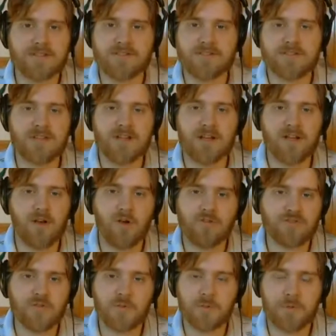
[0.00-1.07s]
there's a
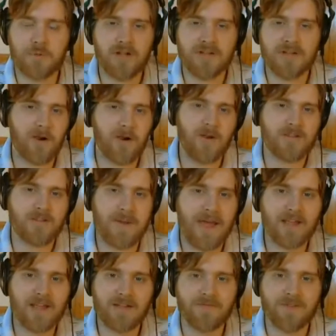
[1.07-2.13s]
super
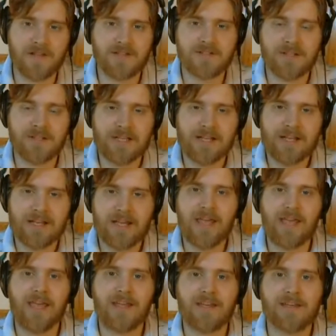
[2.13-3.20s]
uncharismatic villain,
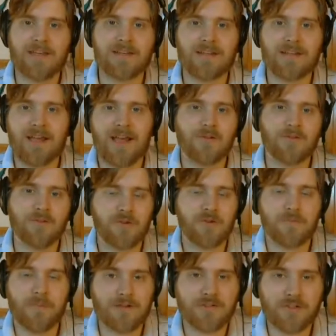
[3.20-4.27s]
and I don't know
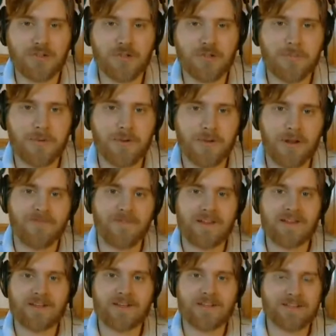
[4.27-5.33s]
about you, but a
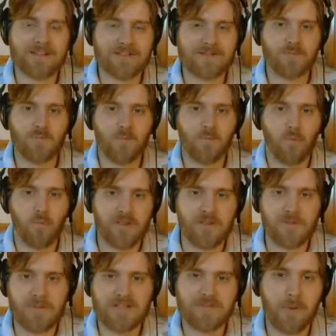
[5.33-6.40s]
villain is one of
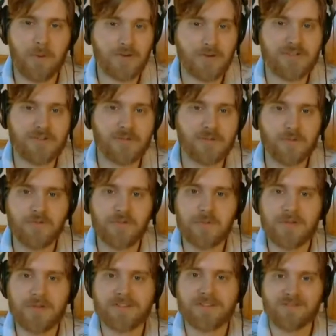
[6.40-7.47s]
the biggest parts to a movie,
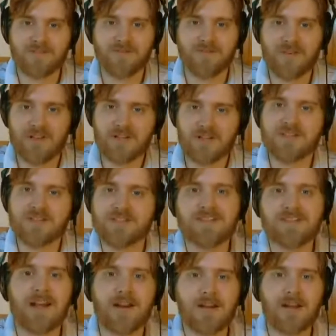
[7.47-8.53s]
because if the villain is
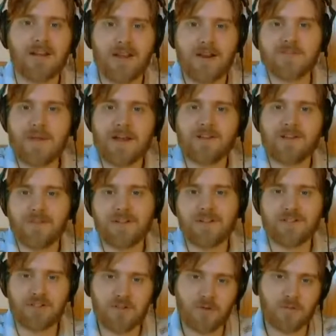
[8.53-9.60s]
not a charismatic
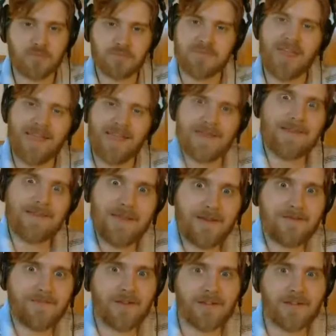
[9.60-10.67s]
villain, you don't hate
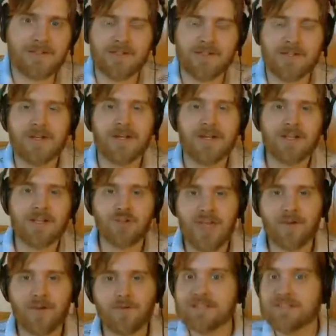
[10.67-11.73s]
that villain. You
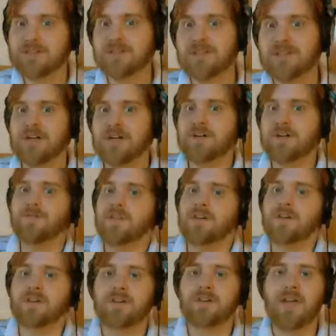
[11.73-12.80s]
can't really love
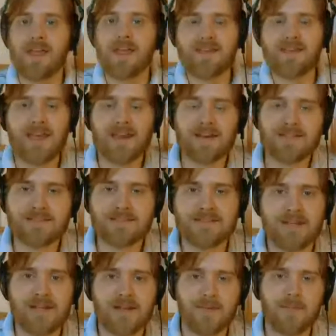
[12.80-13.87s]
the antagonist,
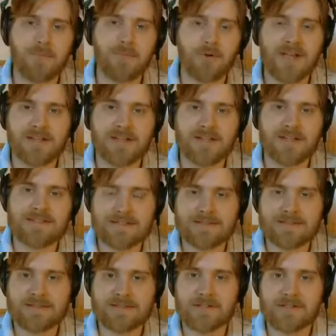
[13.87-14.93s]
I mean
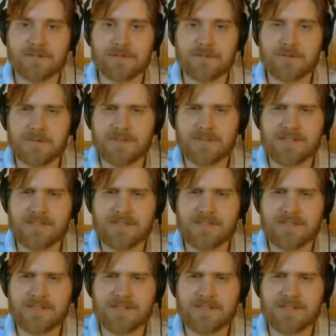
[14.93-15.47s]
protagonist, so...